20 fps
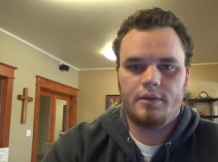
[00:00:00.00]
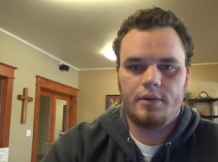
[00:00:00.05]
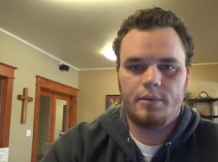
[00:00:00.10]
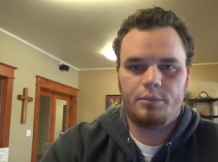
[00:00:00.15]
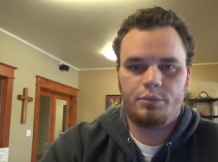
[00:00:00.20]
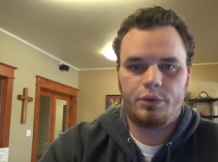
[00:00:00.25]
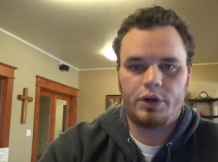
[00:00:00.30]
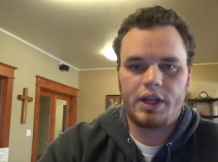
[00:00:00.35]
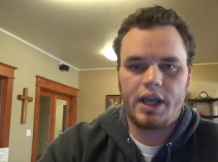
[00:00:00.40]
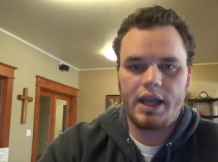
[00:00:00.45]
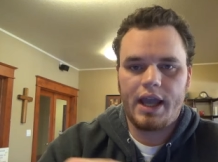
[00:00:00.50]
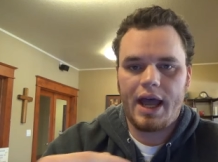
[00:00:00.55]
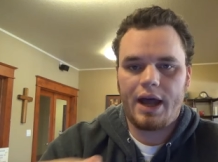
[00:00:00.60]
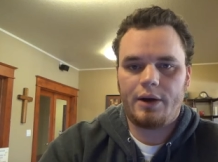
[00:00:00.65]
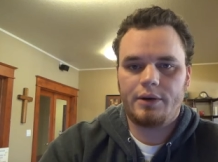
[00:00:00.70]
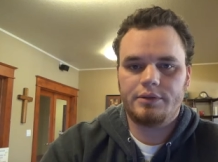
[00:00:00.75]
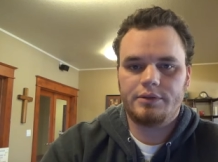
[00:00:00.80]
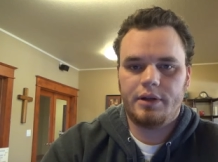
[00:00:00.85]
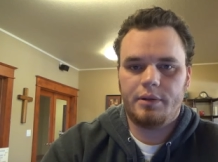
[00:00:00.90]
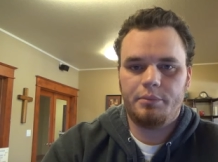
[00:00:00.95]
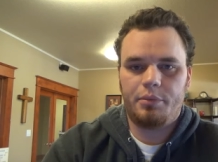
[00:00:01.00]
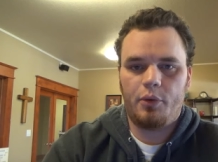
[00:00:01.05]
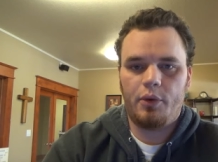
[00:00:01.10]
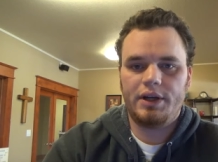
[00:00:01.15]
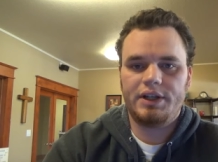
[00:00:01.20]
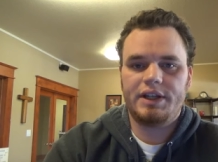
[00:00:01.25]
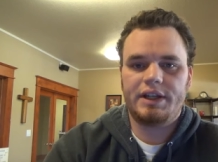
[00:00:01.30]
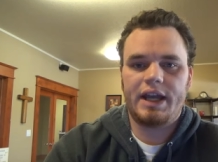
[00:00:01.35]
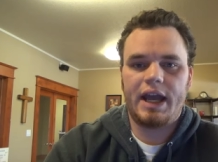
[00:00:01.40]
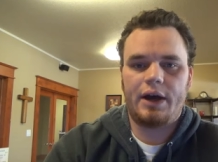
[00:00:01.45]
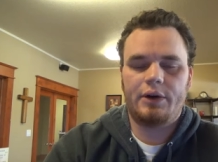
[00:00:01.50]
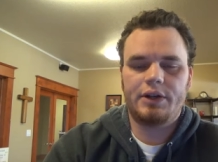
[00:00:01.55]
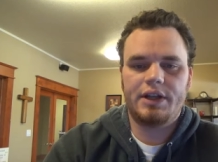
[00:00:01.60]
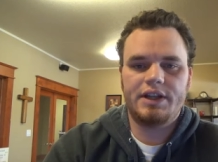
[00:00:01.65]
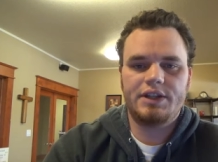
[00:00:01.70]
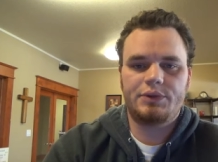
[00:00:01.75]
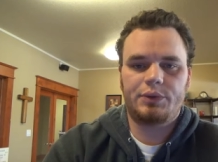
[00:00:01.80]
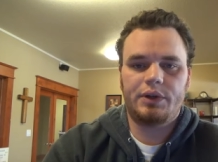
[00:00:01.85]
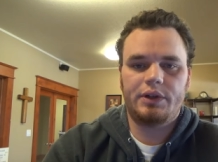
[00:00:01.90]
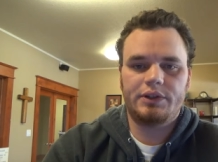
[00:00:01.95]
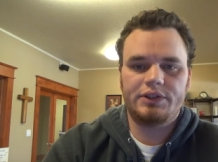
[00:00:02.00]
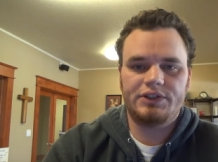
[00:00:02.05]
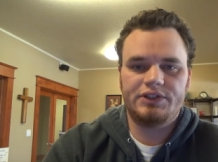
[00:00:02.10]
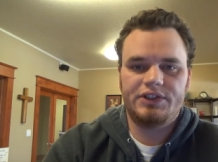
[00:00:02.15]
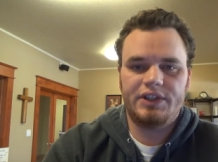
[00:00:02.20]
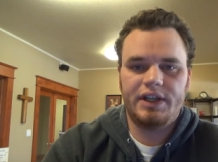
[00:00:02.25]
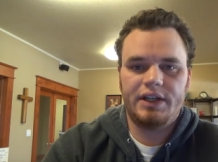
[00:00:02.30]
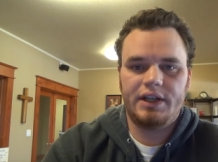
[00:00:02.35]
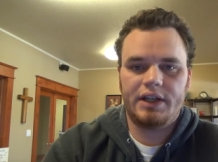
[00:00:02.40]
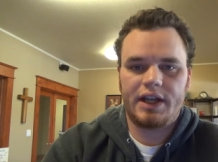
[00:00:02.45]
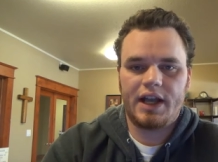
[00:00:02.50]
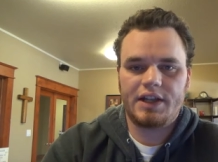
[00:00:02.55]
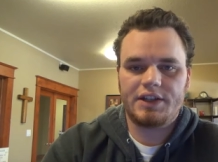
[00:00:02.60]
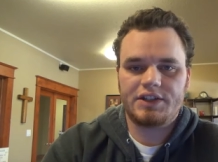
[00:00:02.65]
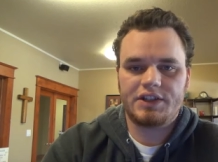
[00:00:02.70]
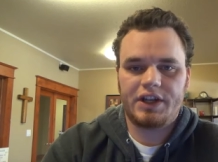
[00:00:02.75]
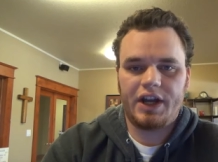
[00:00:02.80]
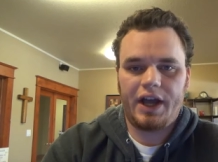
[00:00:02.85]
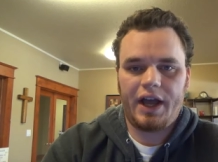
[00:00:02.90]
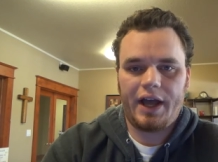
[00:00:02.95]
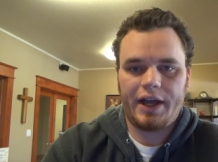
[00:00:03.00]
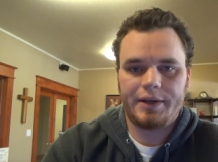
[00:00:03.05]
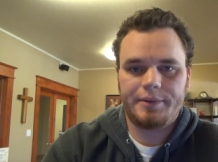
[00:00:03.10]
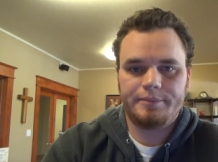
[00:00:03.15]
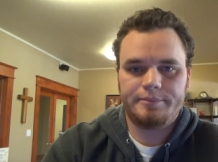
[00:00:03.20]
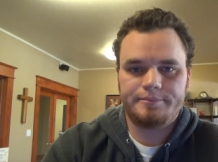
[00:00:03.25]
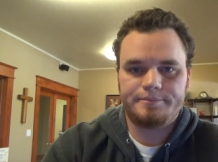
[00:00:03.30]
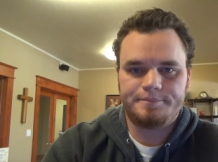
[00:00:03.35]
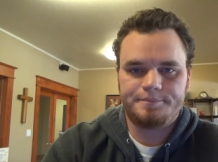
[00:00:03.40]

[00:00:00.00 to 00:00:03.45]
bringing out and pointing out Israel's sin against God.